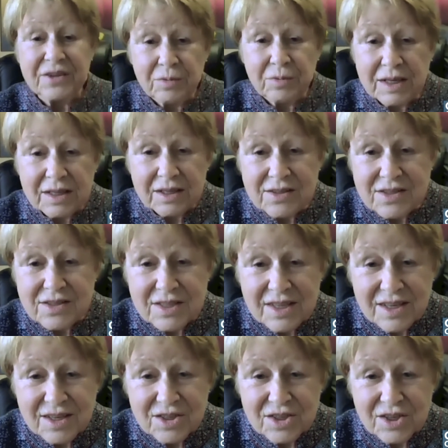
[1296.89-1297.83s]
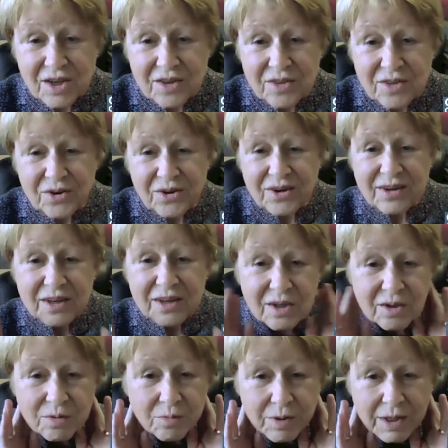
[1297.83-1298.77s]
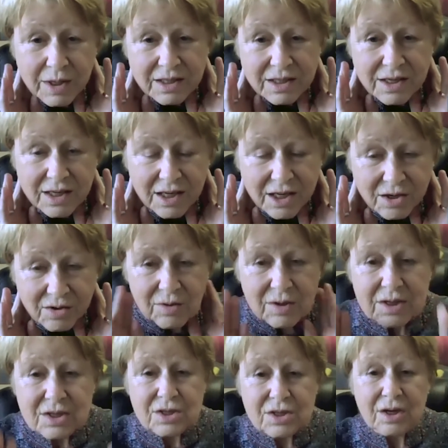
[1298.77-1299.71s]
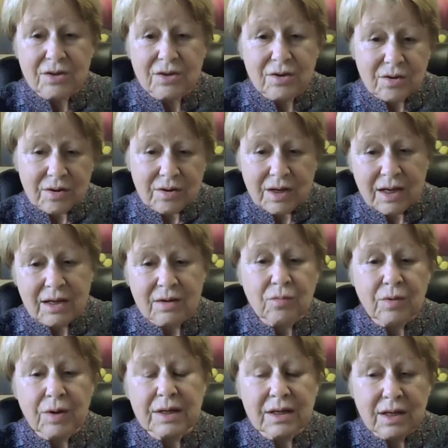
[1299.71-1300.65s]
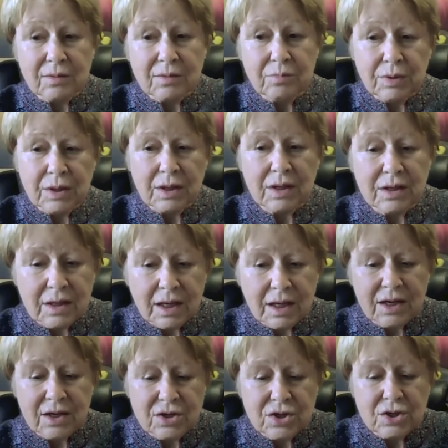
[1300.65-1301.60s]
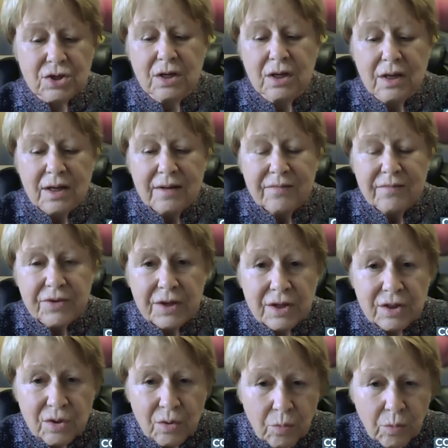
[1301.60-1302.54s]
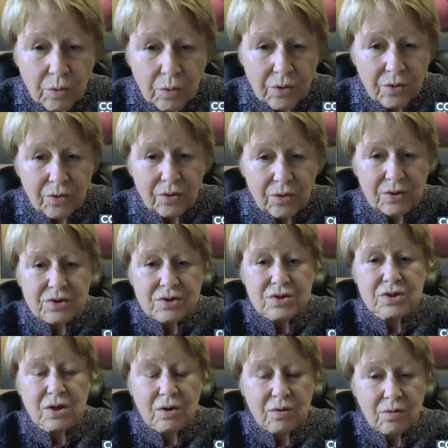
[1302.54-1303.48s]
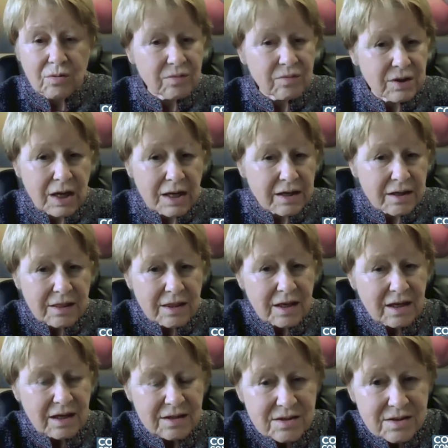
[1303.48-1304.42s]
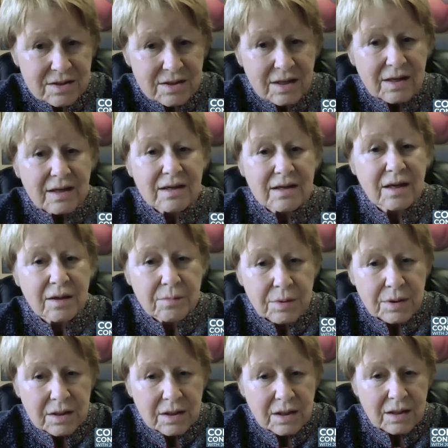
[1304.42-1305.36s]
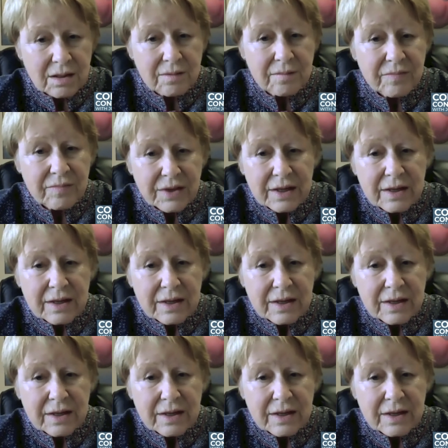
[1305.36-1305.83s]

We can see each other, we can hear each other, and we can be engaged in the world. So a lot of things can be done,